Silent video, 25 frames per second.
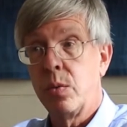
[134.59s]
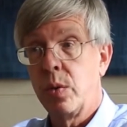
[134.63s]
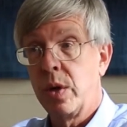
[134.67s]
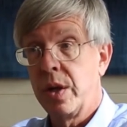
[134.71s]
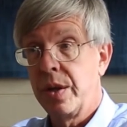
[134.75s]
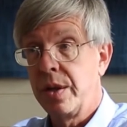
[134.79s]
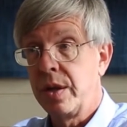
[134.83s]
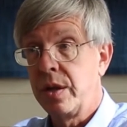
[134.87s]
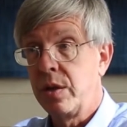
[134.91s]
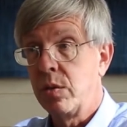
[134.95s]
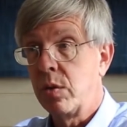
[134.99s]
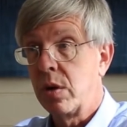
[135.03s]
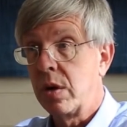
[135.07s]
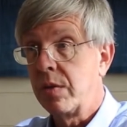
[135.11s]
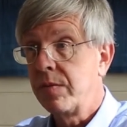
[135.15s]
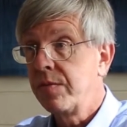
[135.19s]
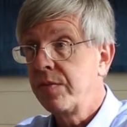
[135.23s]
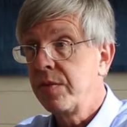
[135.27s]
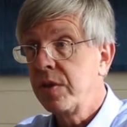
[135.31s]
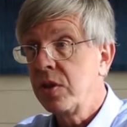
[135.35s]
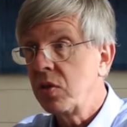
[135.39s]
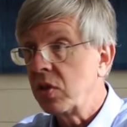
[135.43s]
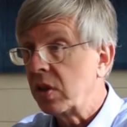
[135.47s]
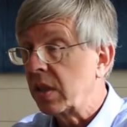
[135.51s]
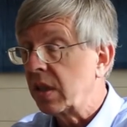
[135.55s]
whether you are
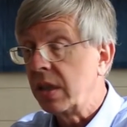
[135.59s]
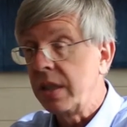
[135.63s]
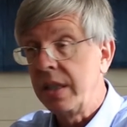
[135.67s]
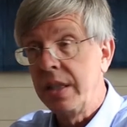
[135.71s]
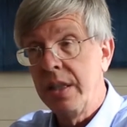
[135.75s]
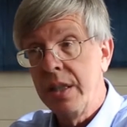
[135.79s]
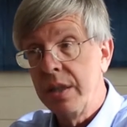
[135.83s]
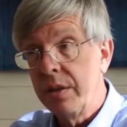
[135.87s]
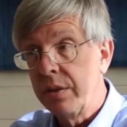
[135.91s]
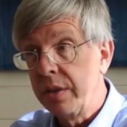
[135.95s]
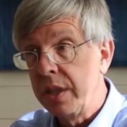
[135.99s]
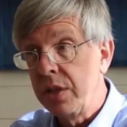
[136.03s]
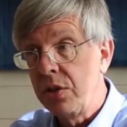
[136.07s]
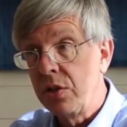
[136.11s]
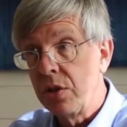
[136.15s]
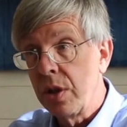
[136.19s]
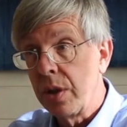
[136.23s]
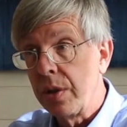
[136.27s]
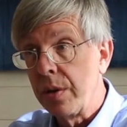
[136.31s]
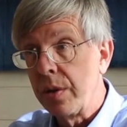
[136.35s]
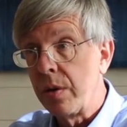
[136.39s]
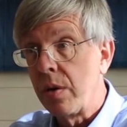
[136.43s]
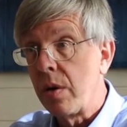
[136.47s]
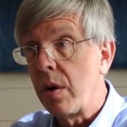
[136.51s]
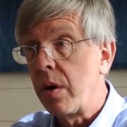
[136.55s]
physically near each
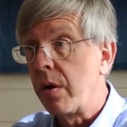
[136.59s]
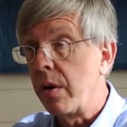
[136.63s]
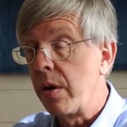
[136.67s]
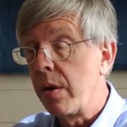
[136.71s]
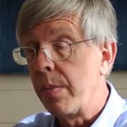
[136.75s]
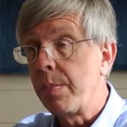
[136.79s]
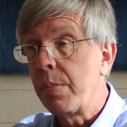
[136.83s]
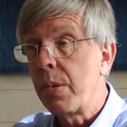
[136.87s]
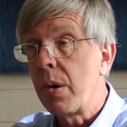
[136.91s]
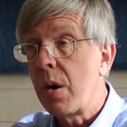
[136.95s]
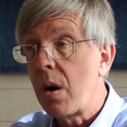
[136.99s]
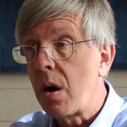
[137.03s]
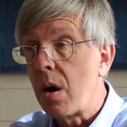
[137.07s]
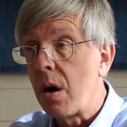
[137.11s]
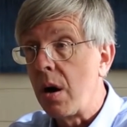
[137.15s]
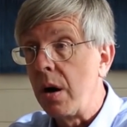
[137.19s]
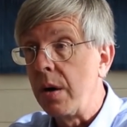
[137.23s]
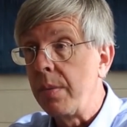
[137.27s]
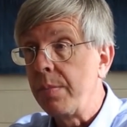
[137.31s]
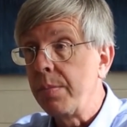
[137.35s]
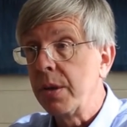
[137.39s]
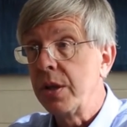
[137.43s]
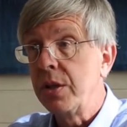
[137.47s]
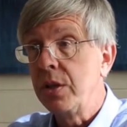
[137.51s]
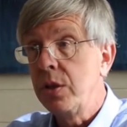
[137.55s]
other or
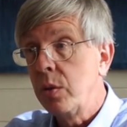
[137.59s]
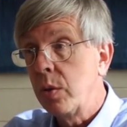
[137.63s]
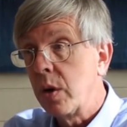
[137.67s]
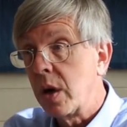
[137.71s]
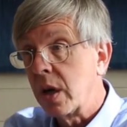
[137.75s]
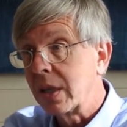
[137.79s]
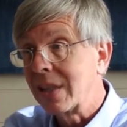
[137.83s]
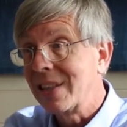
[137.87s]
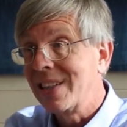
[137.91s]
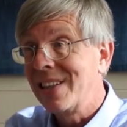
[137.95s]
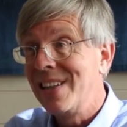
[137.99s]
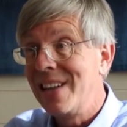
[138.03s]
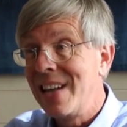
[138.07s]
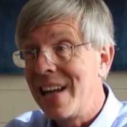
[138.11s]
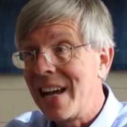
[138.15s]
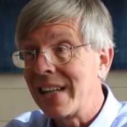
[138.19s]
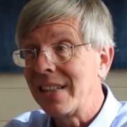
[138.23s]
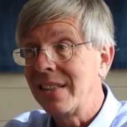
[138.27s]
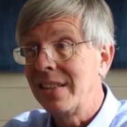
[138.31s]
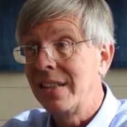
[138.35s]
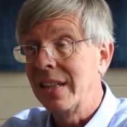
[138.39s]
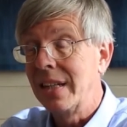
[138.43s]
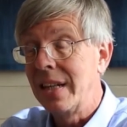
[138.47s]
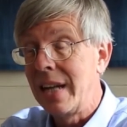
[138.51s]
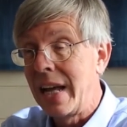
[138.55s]
apart, but you are
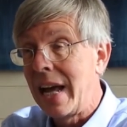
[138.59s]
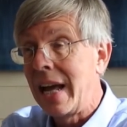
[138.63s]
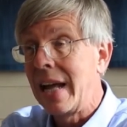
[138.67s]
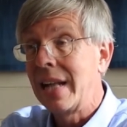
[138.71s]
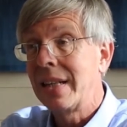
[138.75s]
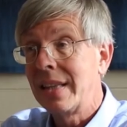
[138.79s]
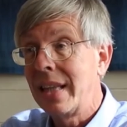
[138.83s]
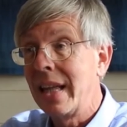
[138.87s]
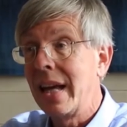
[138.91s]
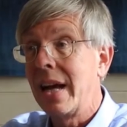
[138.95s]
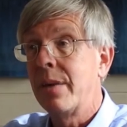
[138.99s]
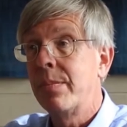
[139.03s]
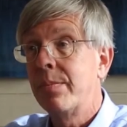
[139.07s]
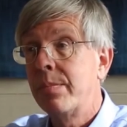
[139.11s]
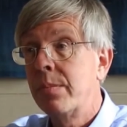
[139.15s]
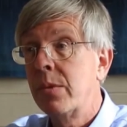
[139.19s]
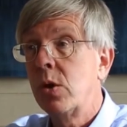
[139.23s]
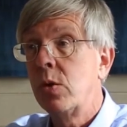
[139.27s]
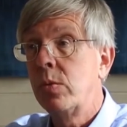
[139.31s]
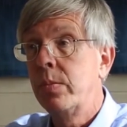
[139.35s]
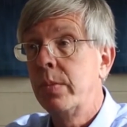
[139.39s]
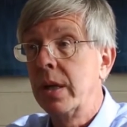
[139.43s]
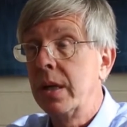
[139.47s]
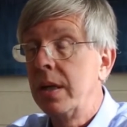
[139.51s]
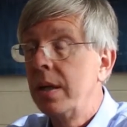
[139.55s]
connected at that
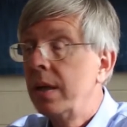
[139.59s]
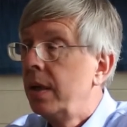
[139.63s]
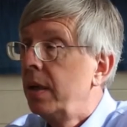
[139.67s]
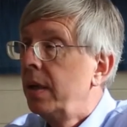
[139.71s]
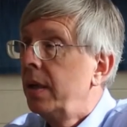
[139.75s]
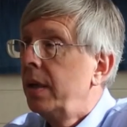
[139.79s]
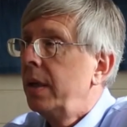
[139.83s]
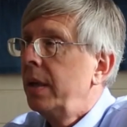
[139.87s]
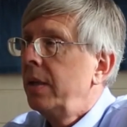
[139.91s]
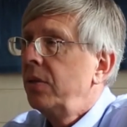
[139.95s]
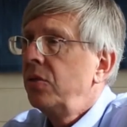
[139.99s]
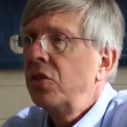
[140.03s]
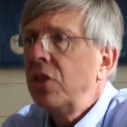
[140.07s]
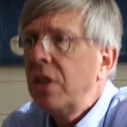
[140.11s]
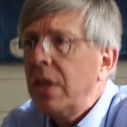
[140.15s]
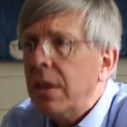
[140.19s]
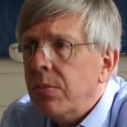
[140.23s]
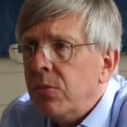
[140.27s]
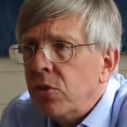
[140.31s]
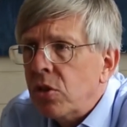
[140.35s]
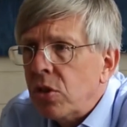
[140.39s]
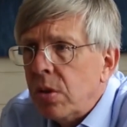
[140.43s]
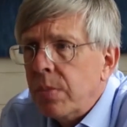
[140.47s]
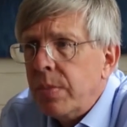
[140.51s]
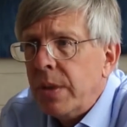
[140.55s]
moment,
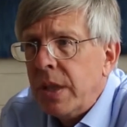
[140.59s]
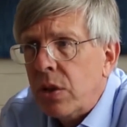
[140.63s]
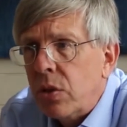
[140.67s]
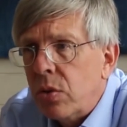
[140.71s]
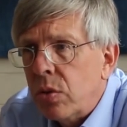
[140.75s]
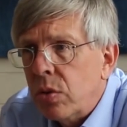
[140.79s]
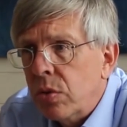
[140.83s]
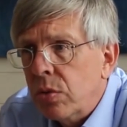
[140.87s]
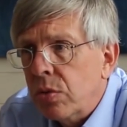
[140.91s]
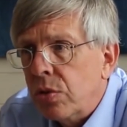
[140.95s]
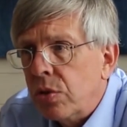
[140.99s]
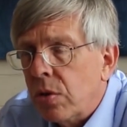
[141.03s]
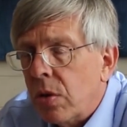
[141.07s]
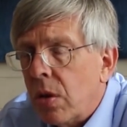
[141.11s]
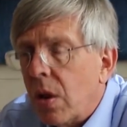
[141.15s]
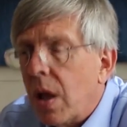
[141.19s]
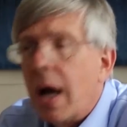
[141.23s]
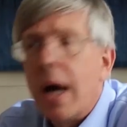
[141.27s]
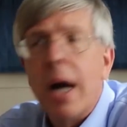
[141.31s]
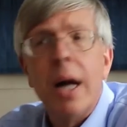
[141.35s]
seems to be crucial.